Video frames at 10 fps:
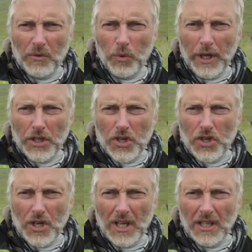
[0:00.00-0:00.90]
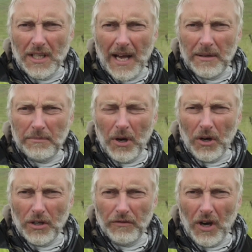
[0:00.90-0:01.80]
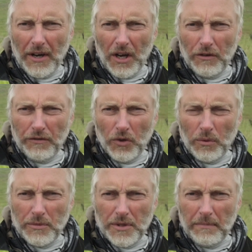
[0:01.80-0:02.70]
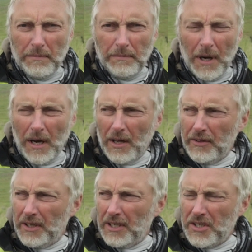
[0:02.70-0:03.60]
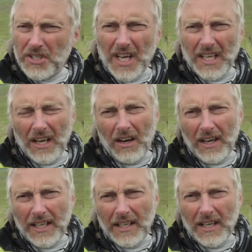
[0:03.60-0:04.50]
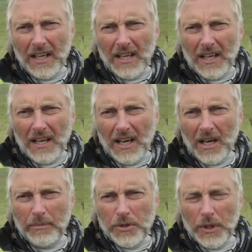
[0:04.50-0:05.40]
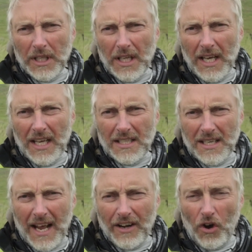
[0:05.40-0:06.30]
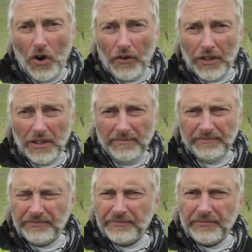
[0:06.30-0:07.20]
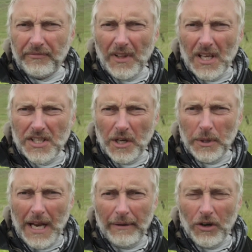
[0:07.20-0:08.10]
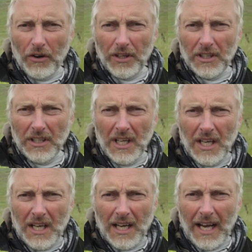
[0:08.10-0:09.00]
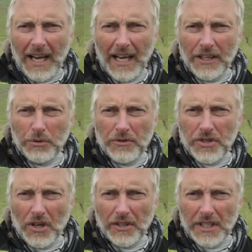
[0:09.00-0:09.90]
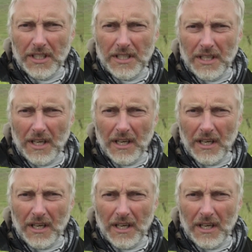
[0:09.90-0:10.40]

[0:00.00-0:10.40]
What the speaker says: which in that part of Idaho forms the state line between it and Oregon. So we're now in Oregon, and we started